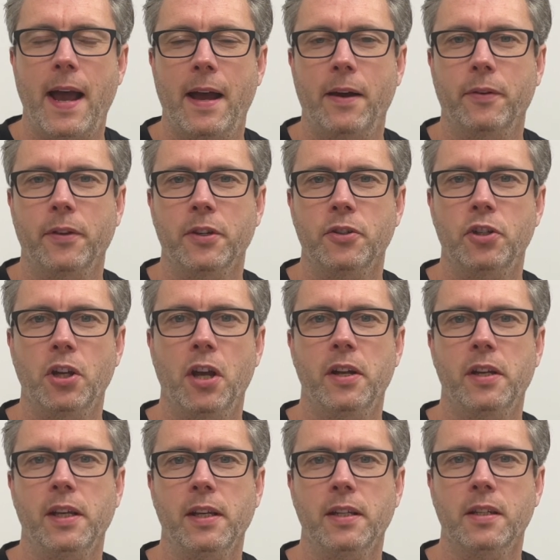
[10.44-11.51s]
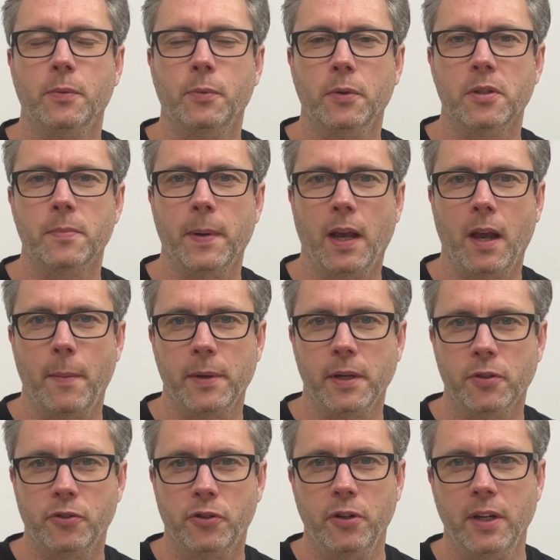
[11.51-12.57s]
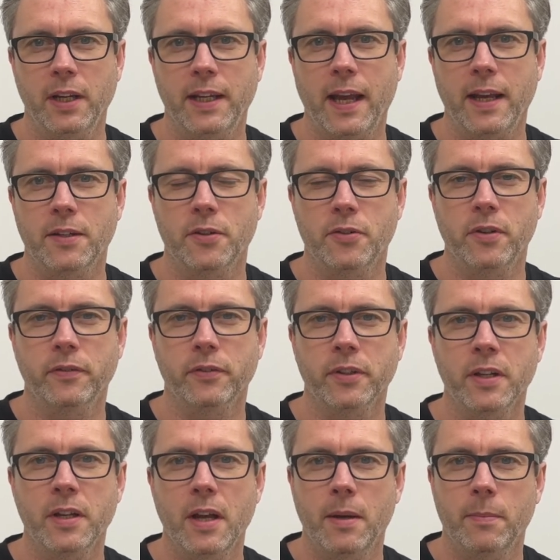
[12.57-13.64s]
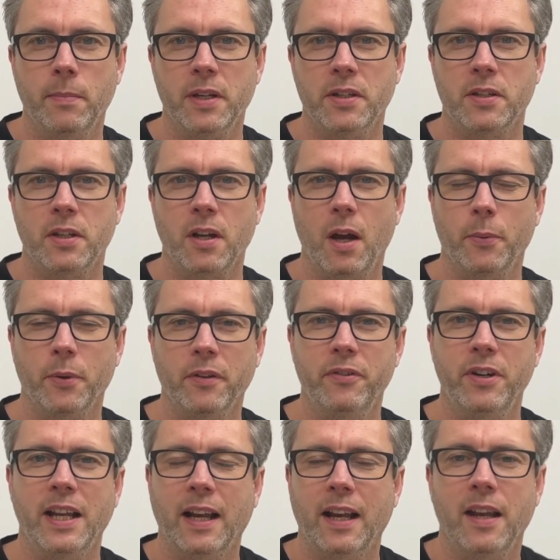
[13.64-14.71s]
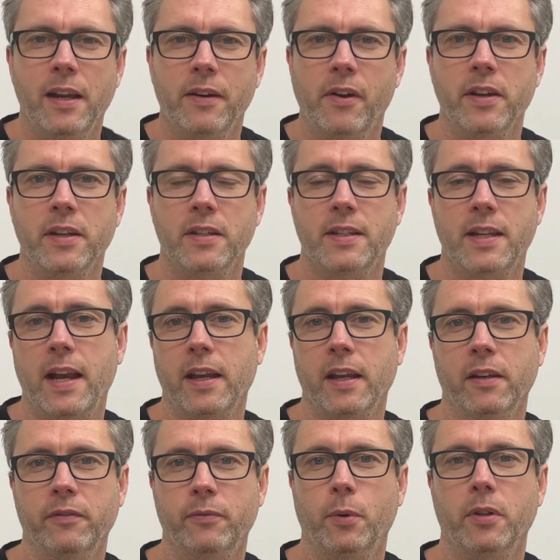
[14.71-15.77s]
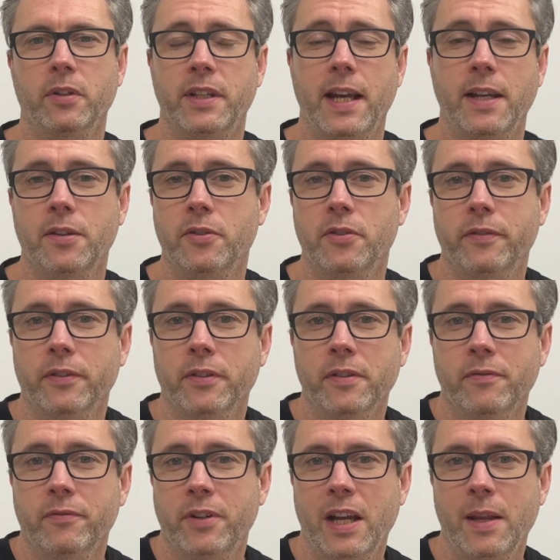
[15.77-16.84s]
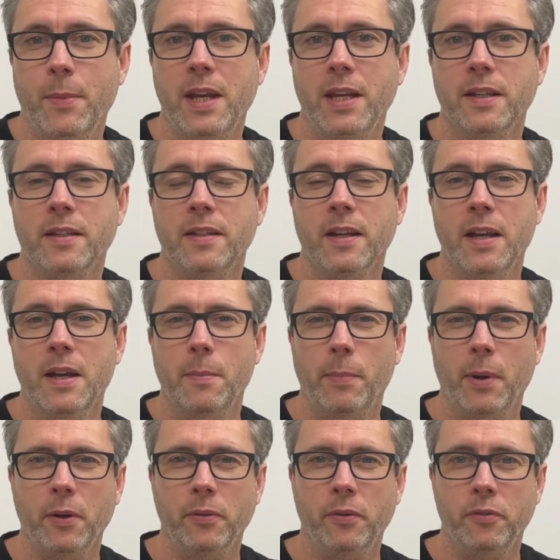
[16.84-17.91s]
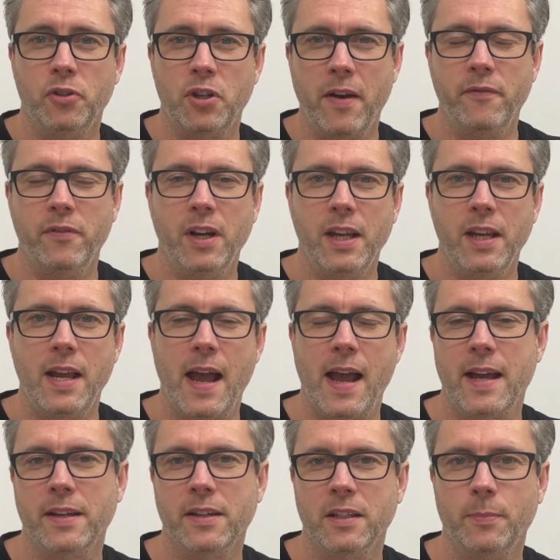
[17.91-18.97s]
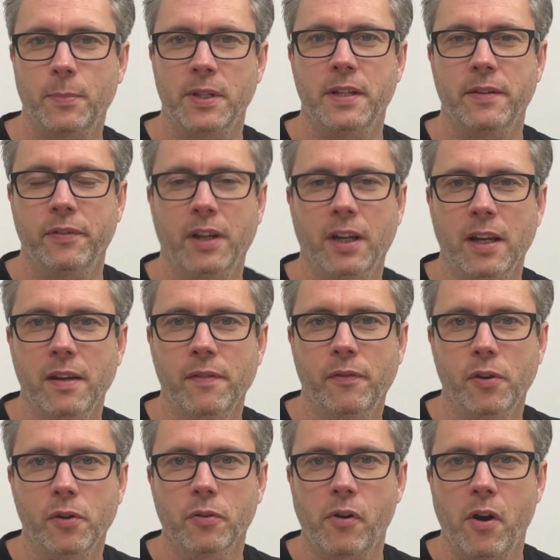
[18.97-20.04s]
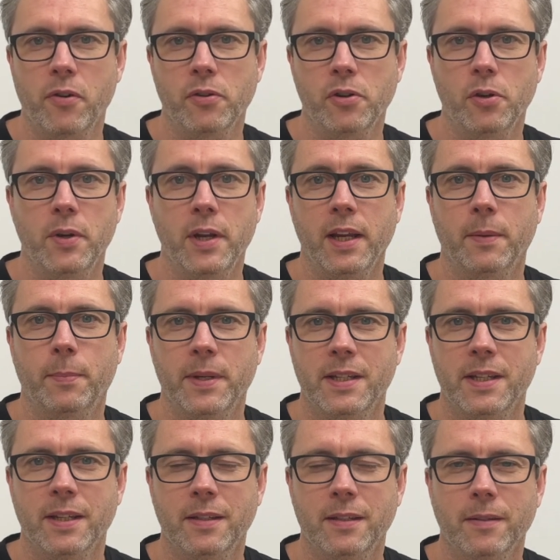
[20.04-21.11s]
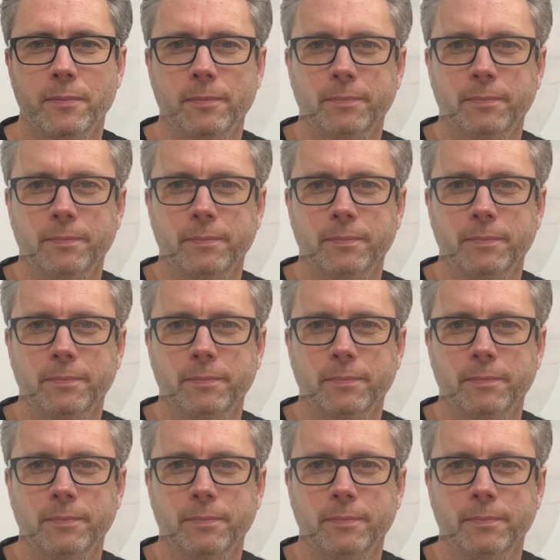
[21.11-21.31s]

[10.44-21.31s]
how the journey towards becoming truly data-driven must start with a really clear understanding of what data-driven really means, both generally and specifically for your own unique business.